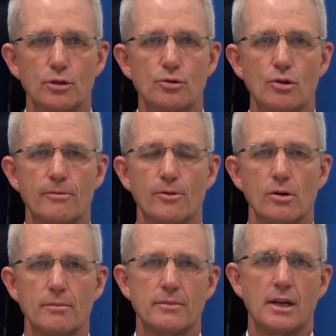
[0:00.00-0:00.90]
blue
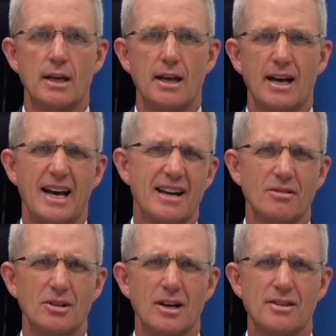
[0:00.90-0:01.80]
uniform. I
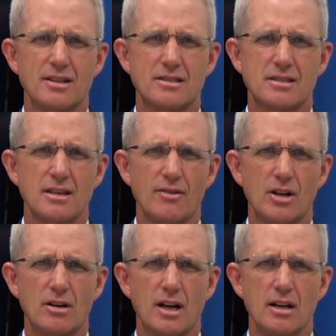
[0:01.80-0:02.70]
don't know, I think it's
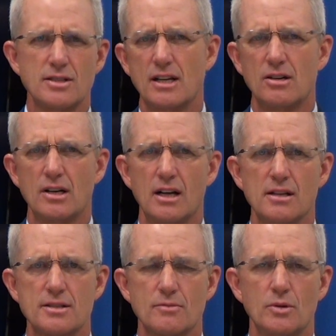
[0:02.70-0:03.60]
$700,
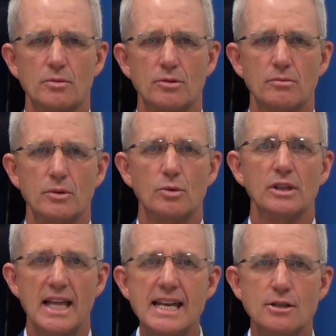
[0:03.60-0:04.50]
$800 we
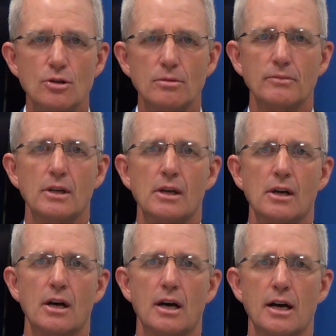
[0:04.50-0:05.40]
will lend you
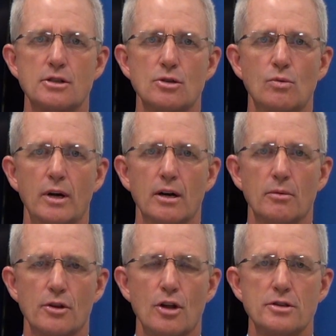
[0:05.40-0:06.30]
to
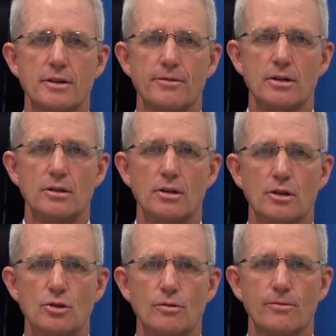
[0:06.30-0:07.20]
wear all the different
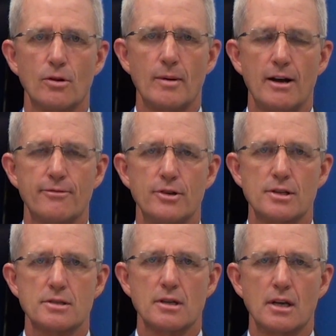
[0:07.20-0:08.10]
uniform
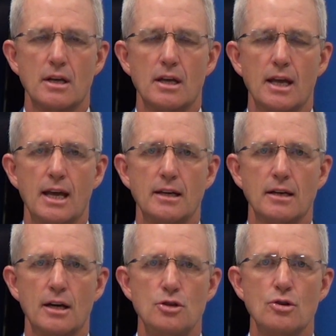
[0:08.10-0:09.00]
outfits. And
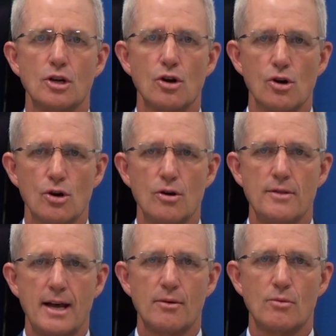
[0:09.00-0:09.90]
you can earn
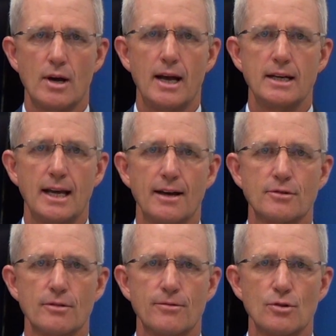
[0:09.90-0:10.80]
that right
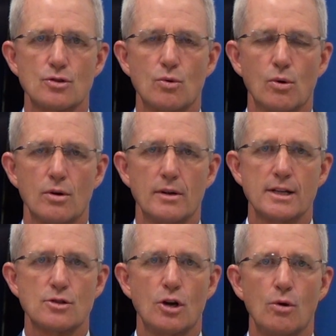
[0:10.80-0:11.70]
after the first quarter.
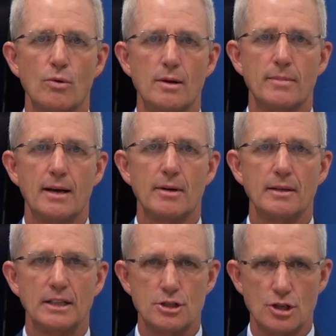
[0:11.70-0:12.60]
That's all run by my
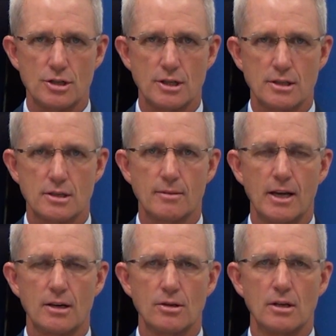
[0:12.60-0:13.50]
logistics
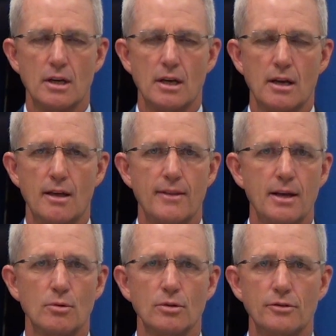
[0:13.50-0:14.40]
commander, and they
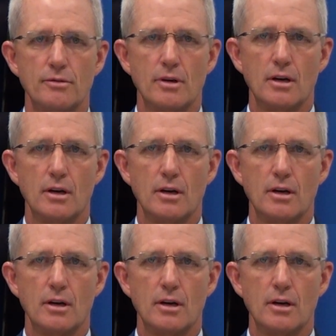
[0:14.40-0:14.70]
will